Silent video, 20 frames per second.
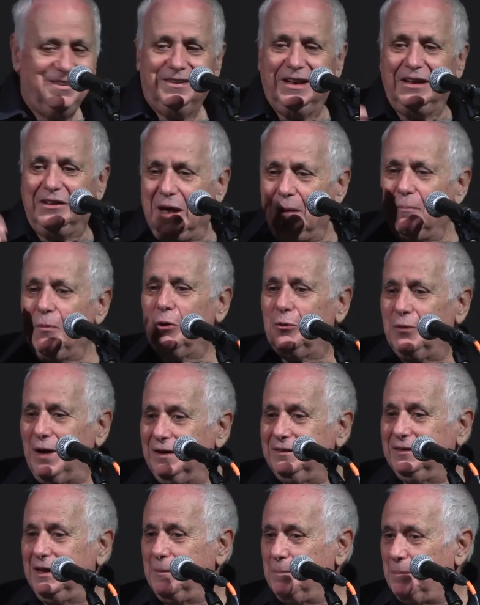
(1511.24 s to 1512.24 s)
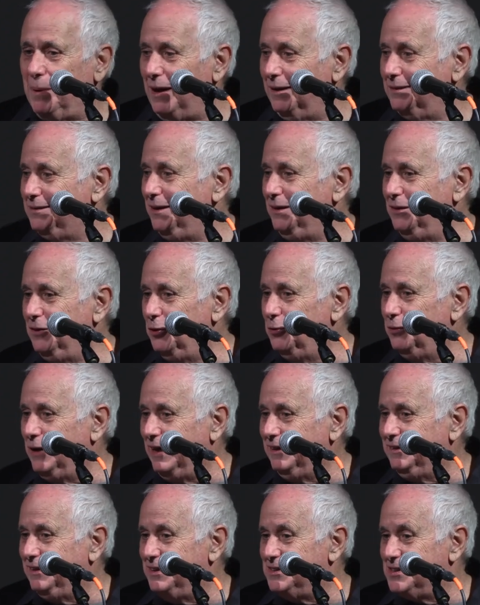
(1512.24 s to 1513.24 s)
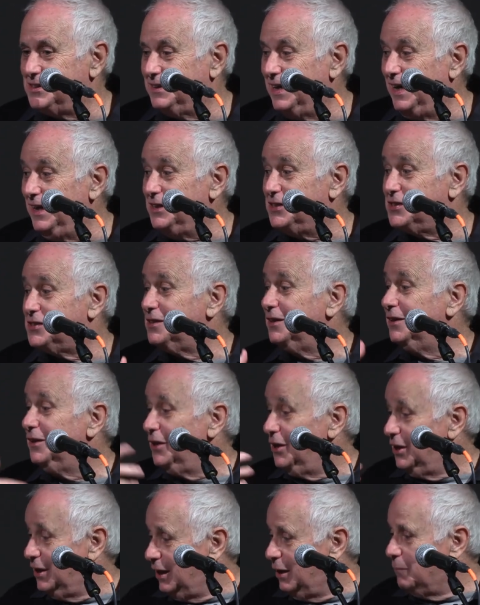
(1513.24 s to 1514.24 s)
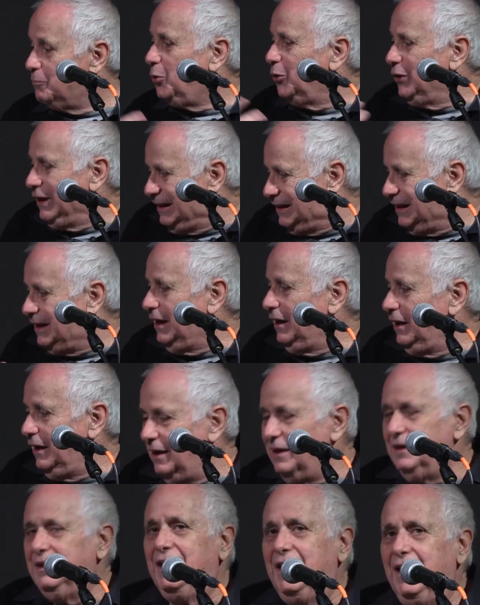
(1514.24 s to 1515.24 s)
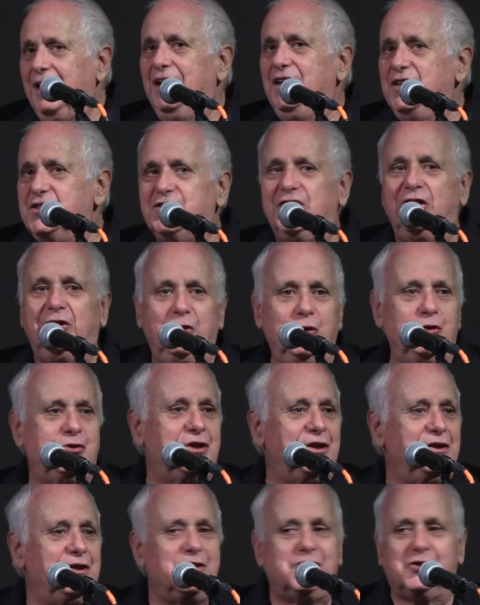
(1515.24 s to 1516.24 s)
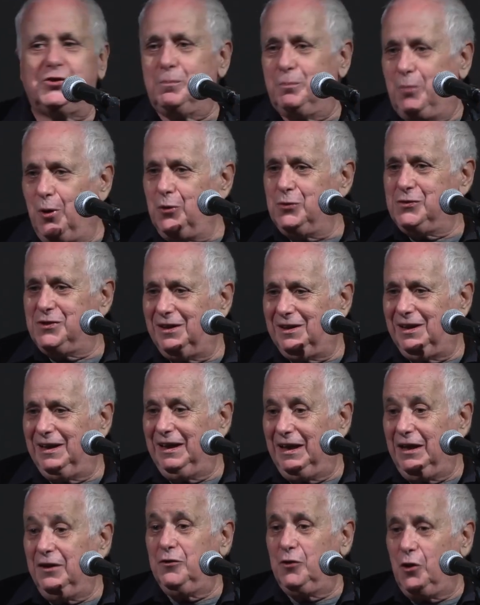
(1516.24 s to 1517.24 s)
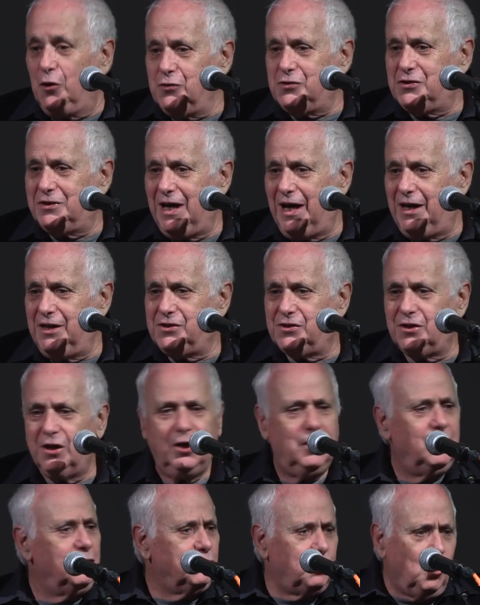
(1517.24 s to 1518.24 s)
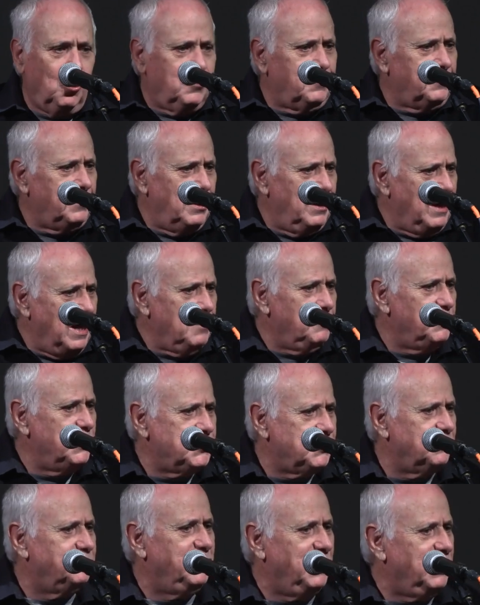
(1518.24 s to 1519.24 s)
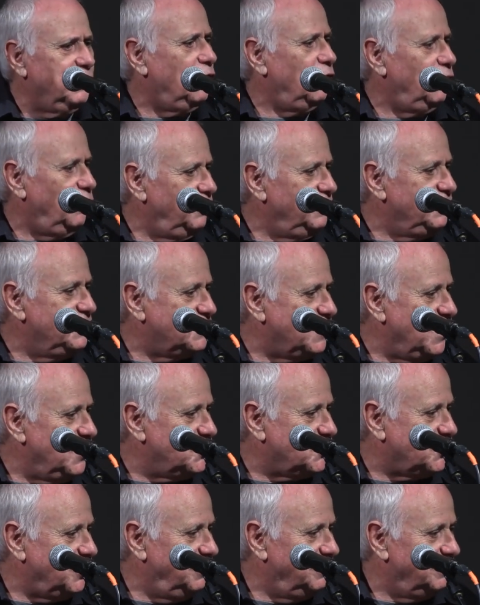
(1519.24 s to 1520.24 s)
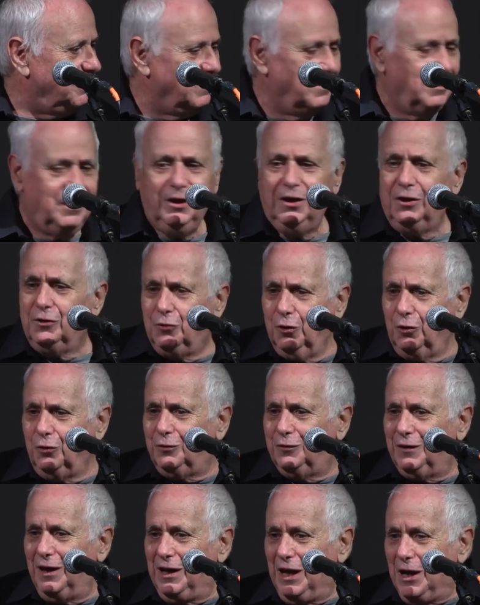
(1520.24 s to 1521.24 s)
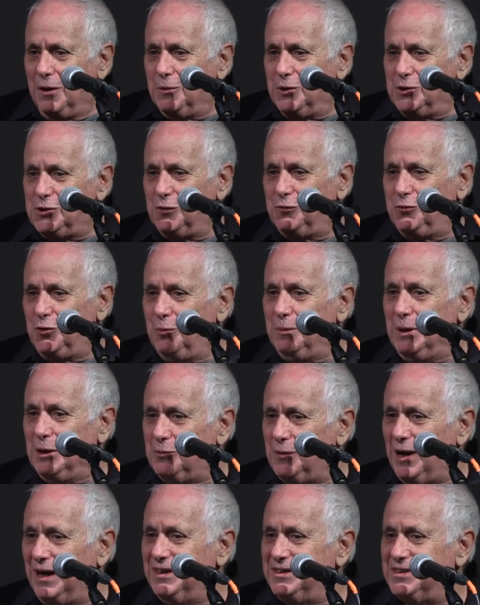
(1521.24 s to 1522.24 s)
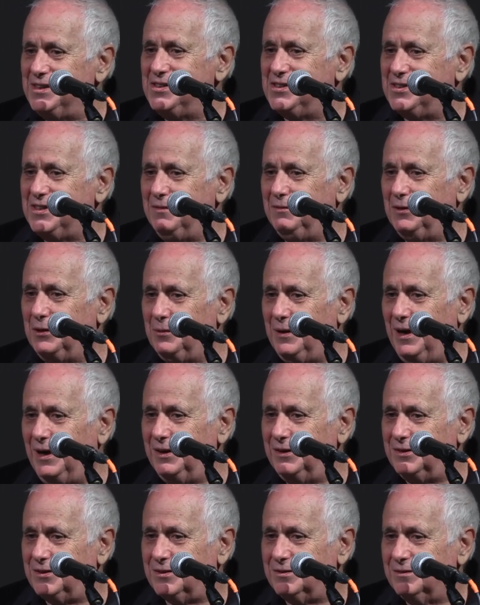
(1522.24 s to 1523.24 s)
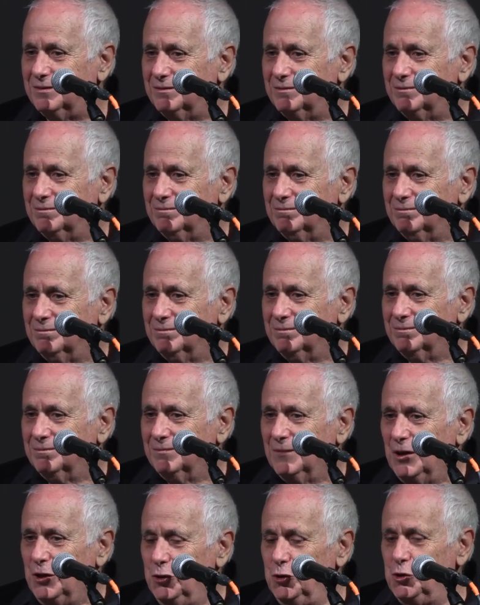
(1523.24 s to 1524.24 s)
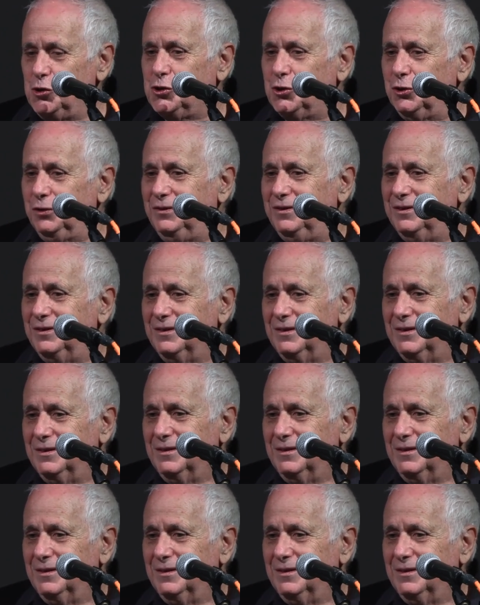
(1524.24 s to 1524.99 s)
the Democratic Party in the United States political institution that supposedly in those days took the language of decolonization, took the language of human rights and civil rights. You should